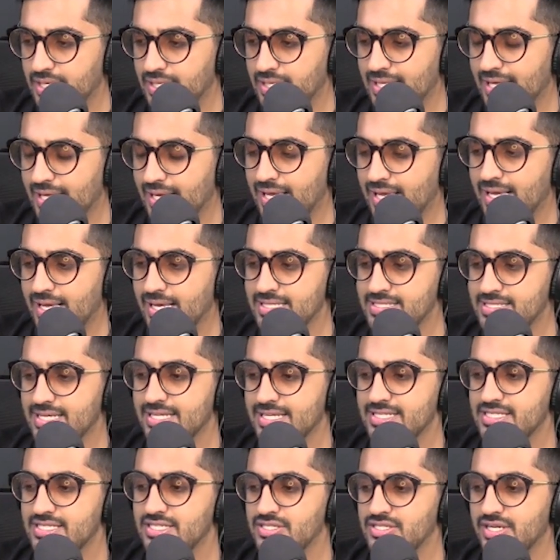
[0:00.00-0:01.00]
like, it's
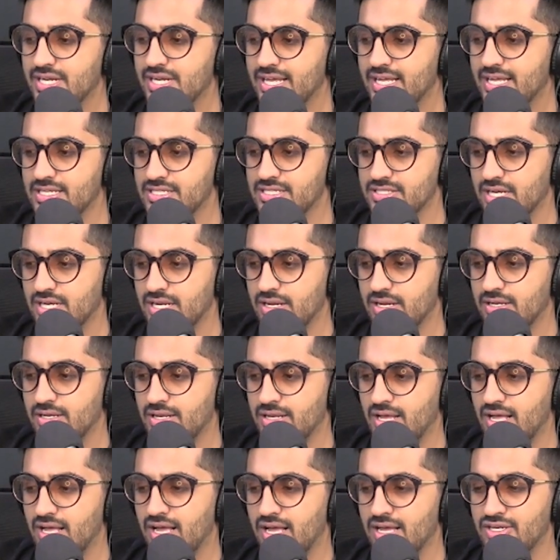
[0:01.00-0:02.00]
it's strange, right?
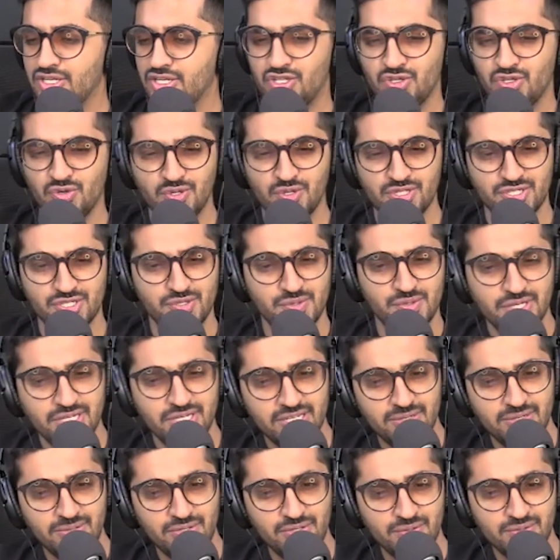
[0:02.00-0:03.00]
Do you listen to
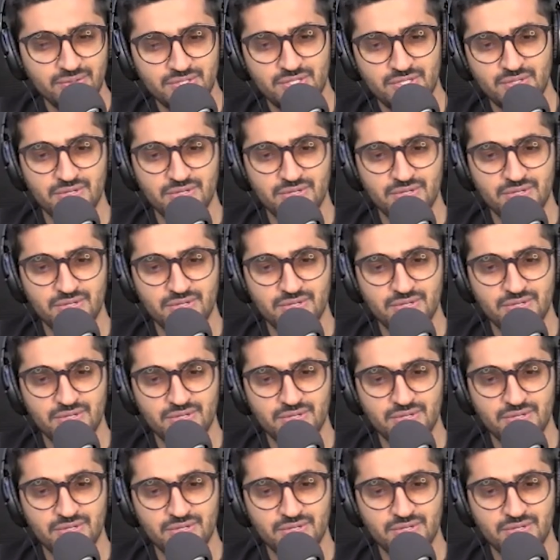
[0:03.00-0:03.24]
Indian news?